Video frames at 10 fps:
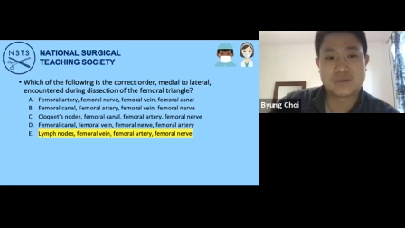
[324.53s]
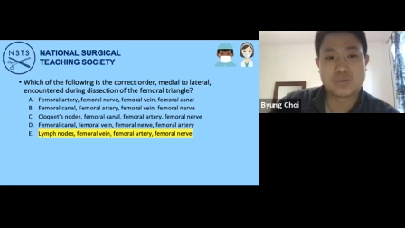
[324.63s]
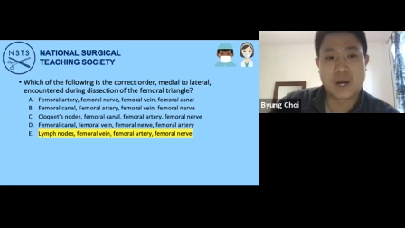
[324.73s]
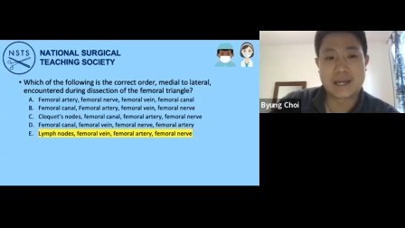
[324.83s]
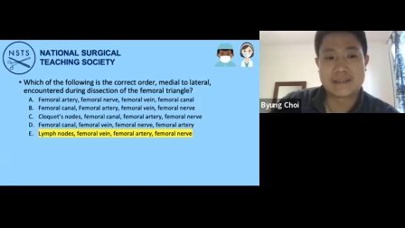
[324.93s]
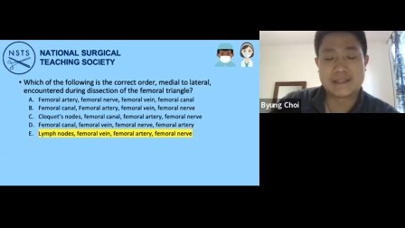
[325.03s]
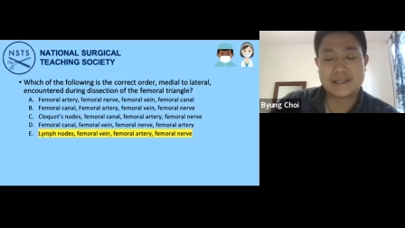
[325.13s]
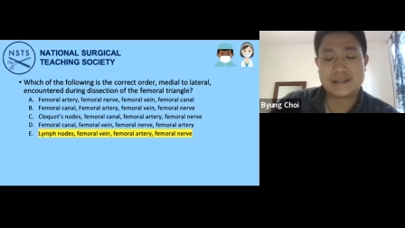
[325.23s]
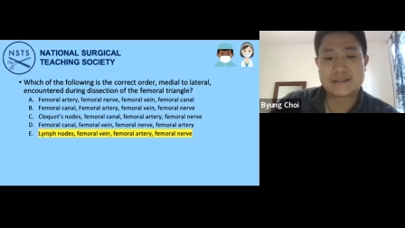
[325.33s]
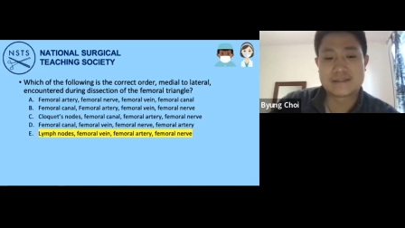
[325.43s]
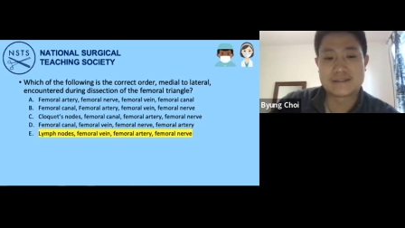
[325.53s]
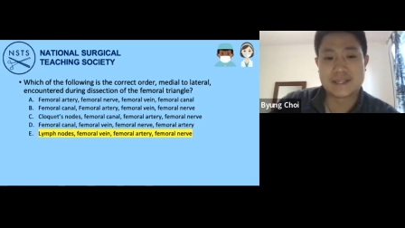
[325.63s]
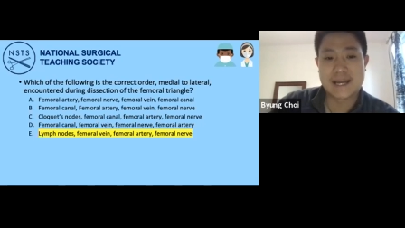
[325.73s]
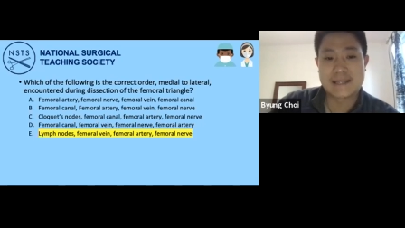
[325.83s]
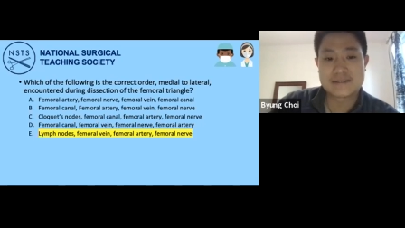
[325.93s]
and why E is
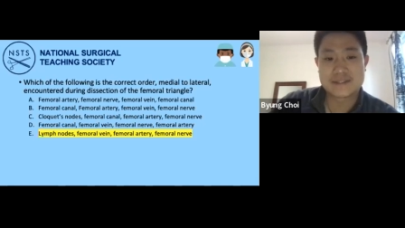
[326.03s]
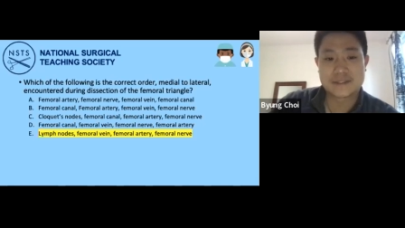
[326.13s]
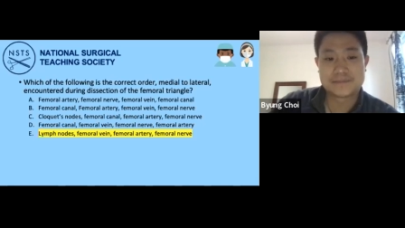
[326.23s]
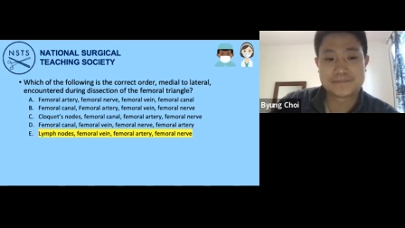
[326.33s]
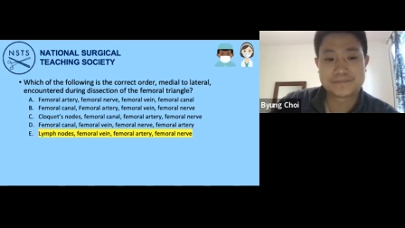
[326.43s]
the answer,